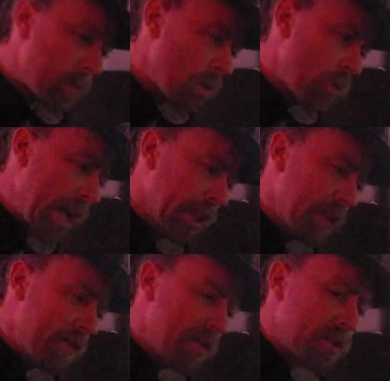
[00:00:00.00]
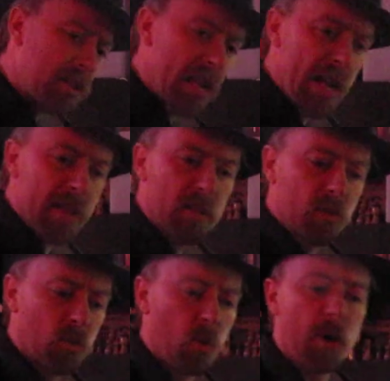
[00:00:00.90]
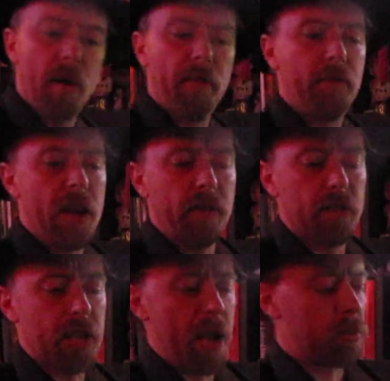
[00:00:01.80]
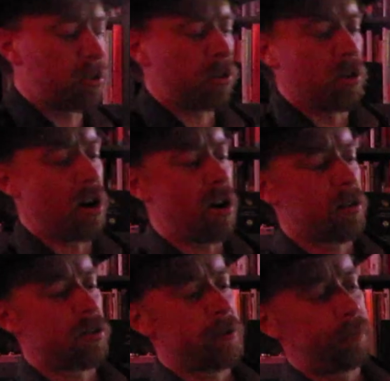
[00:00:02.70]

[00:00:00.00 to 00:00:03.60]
When I lived in the States, it was one of my favorite types of cigars.